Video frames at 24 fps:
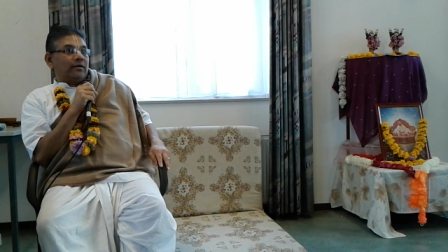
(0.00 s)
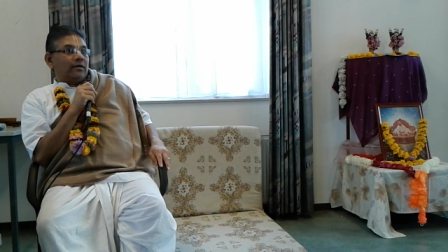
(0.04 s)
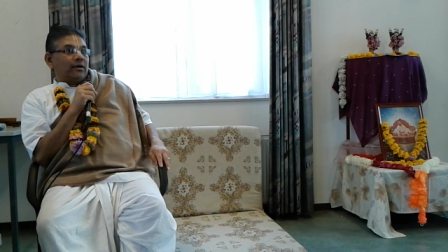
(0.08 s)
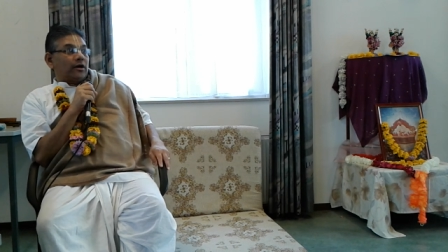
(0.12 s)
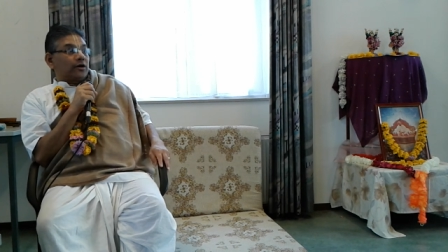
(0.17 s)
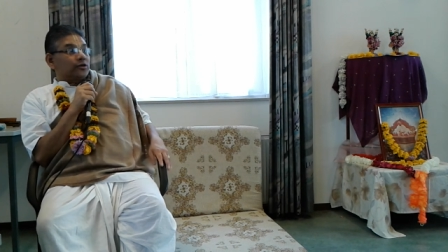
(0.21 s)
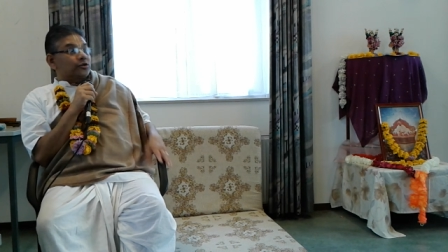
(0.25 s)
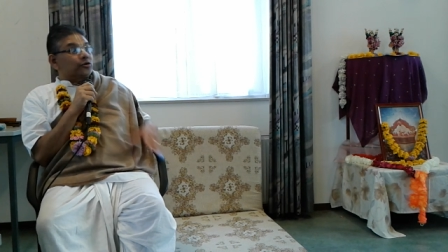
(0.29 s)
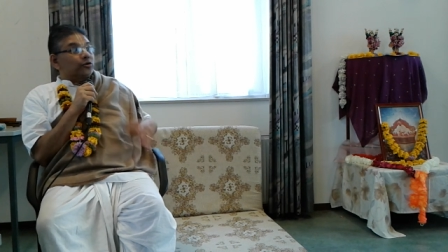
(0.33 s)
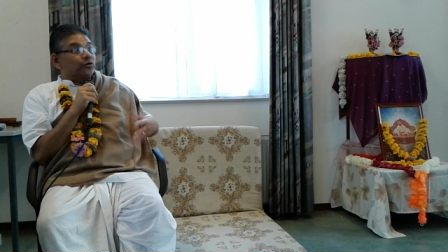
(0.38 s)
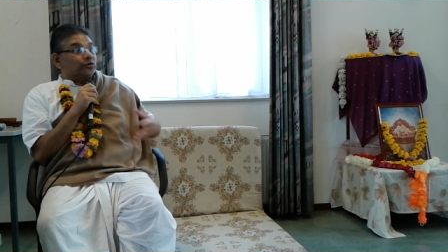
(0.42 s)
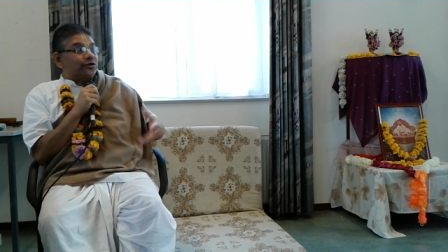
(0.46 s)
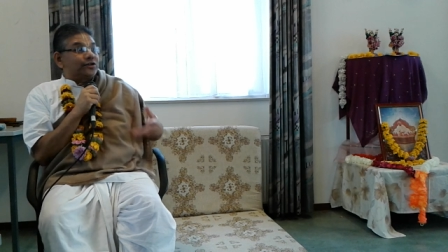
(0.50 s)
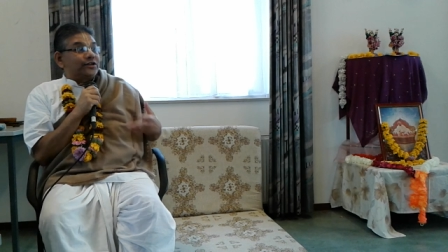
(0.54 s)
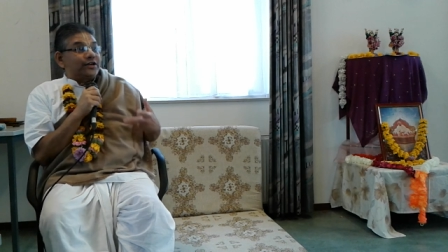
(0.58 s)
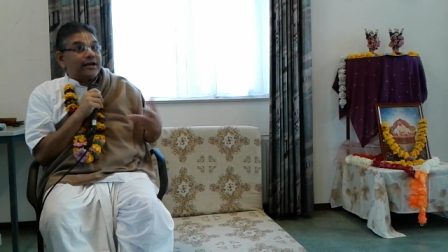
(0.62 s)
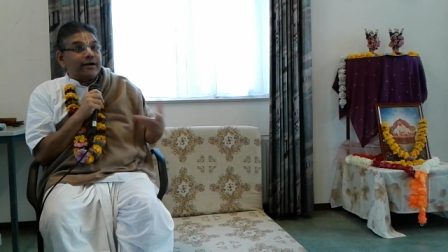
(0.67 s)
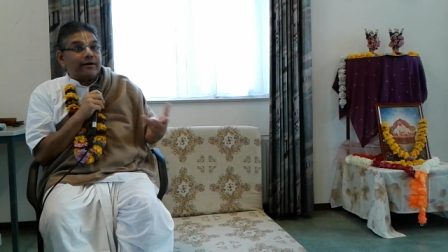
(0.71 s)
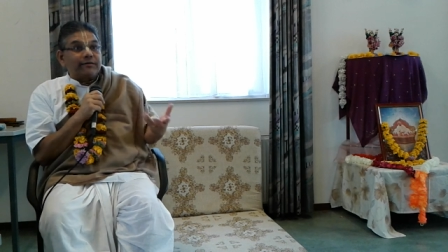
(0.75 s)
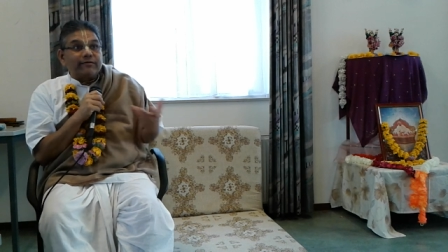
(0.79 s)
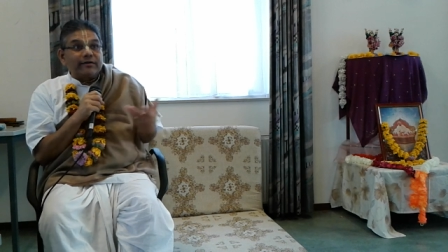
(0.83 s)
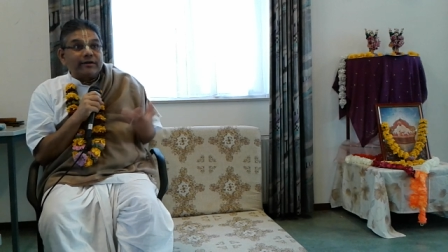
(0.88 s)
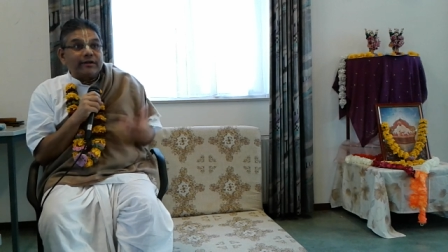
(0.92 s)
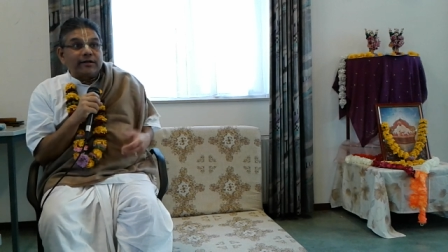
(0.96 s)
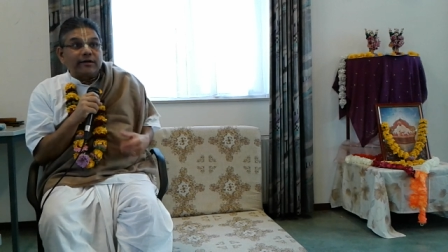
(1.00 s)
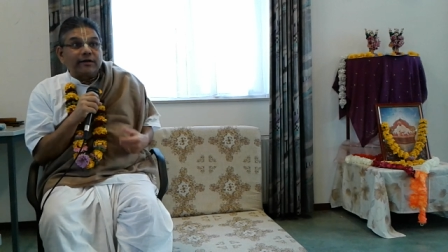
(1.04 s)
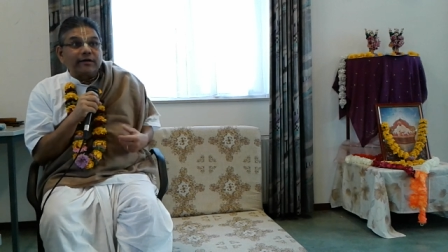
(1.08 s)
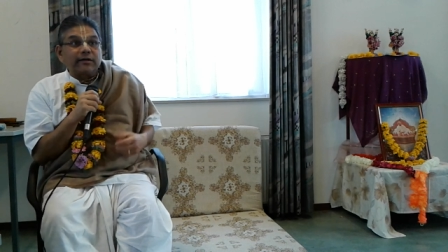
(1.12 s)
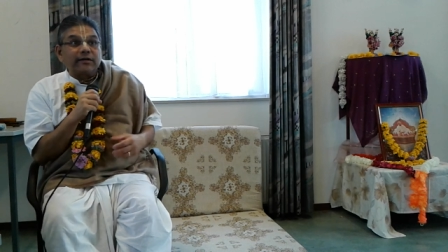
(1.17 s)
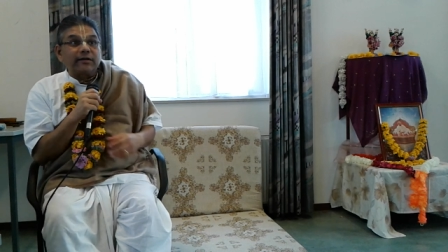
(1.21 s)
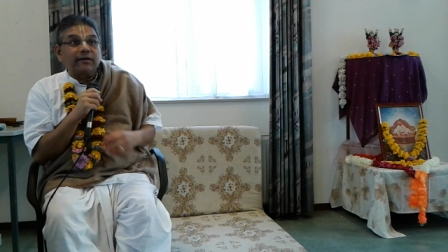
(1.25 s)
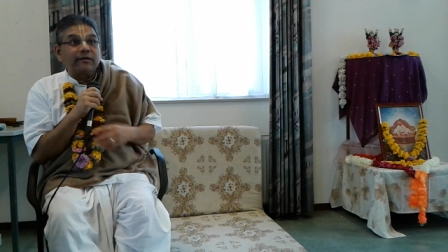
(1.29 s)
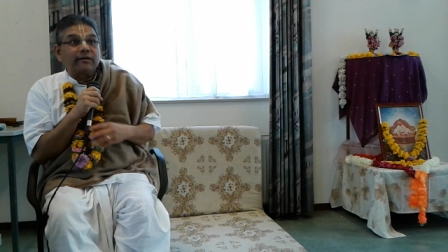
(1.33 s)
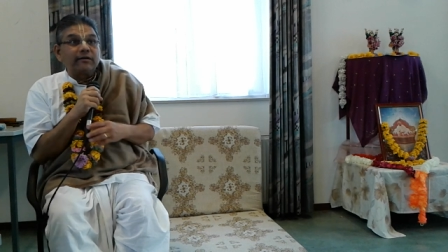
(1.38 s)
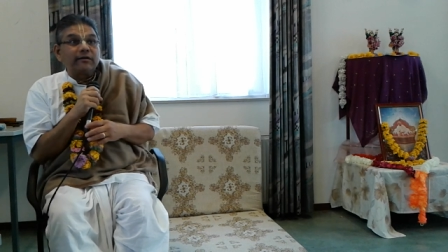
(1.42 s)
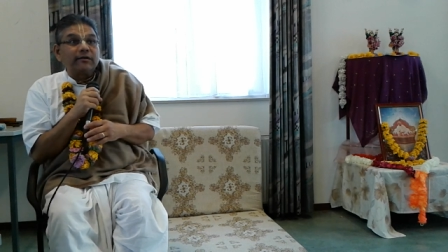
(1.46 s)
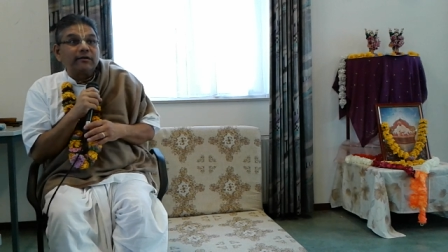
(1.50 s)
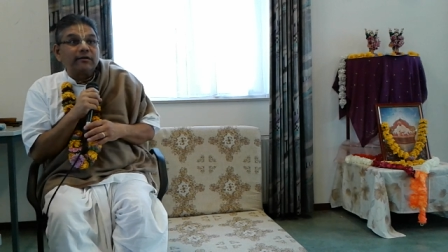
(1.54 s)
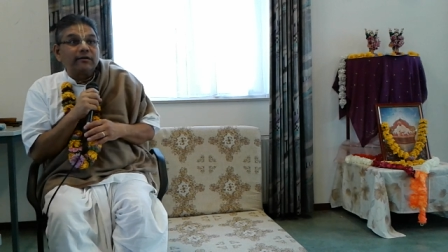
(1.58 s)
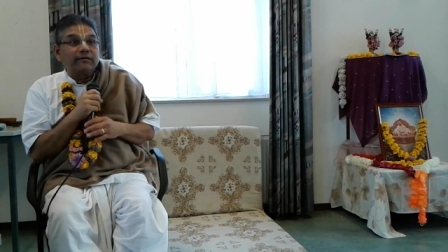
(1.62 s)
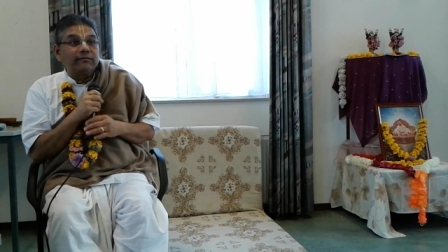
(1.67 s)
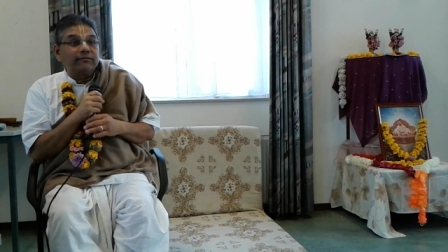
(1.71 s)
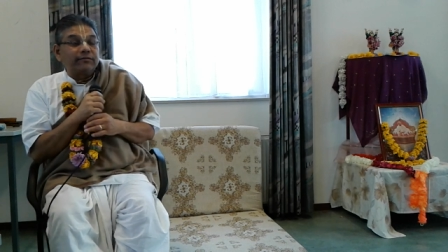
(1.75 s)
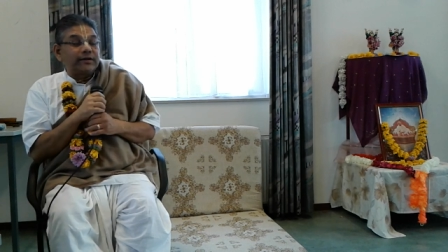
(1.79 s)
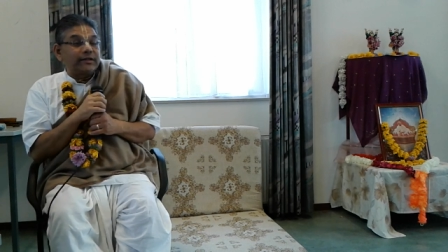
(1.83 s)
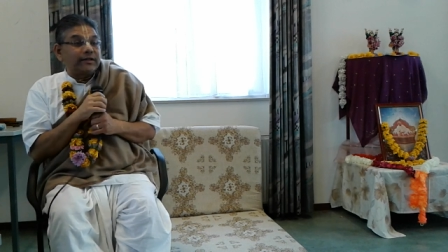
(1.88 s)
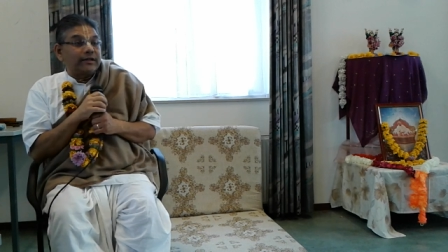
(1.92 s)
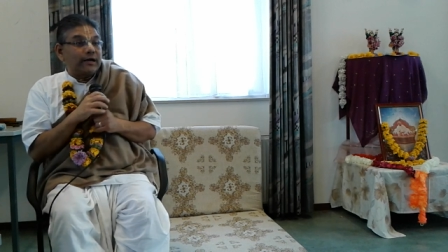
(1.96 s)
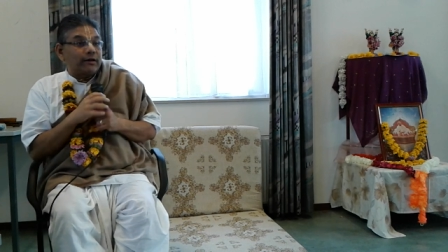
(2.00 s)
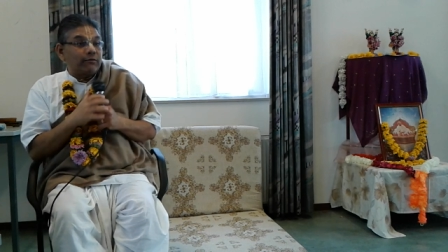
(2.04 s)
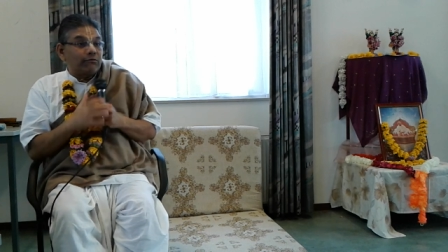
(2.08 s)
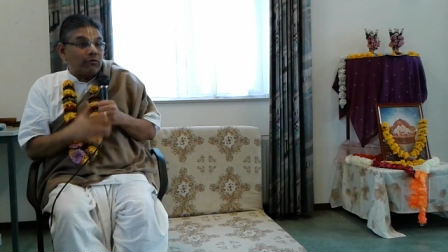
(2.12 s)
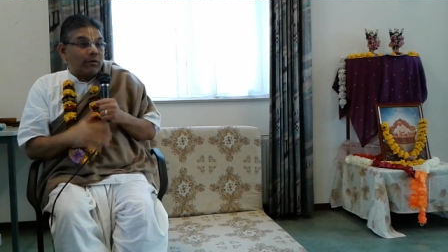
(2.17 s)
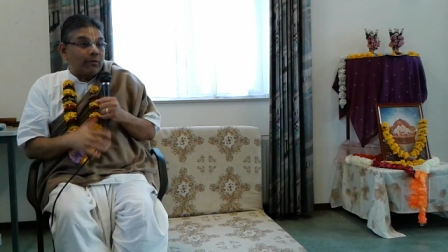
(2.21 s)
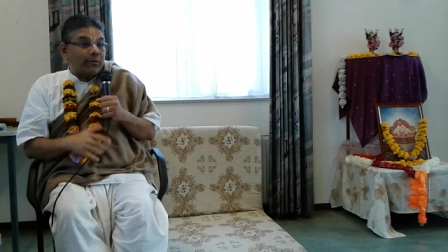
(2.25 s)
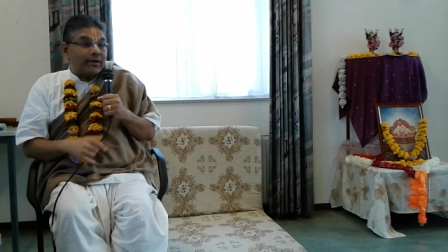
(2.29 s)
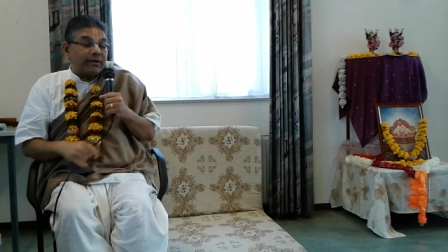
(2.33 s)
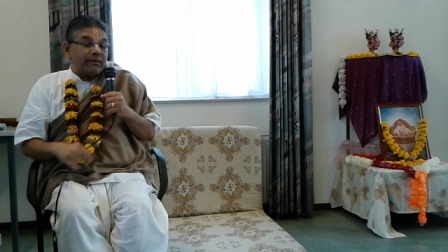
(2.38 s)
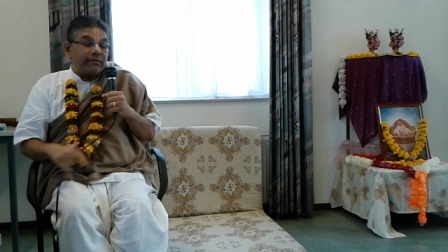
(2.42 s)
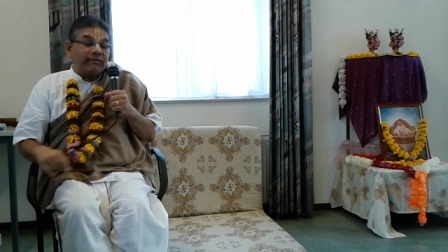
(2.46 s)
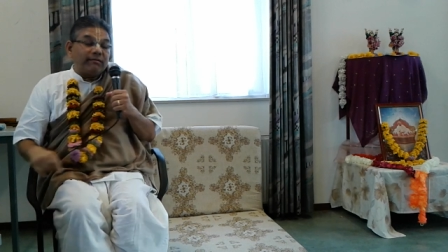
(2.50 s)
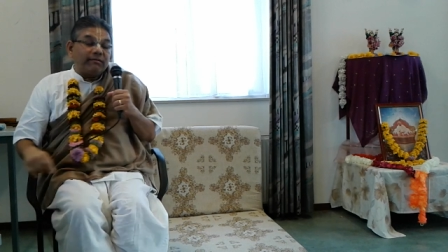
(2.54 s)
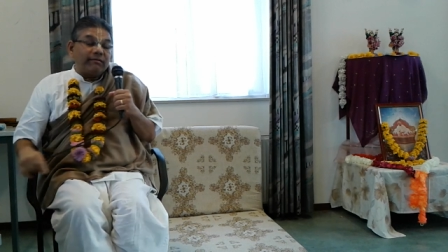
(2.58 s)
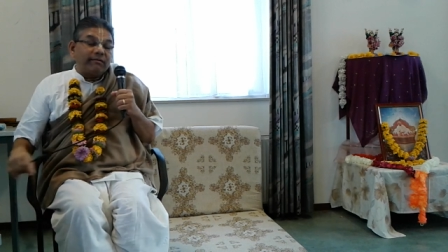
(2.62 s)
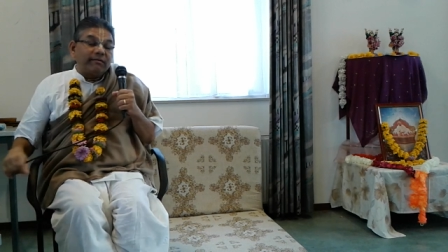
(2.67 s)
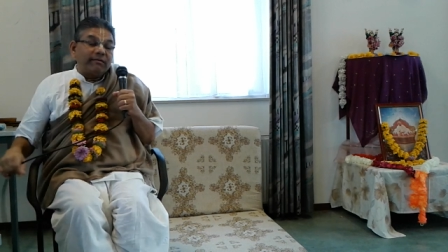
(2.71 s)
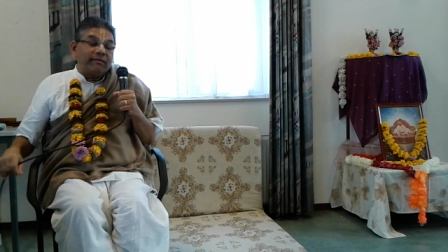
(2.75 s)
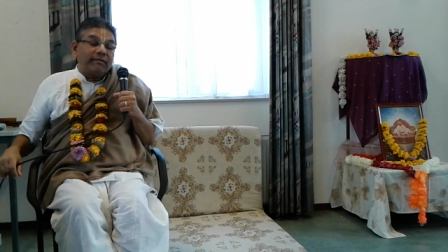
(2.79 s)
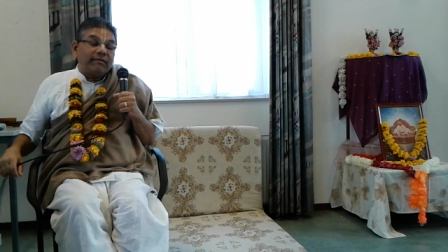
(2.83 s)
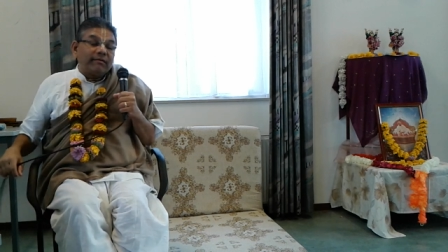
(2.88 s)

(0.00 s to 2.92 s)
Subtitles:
associate with her, with that woman.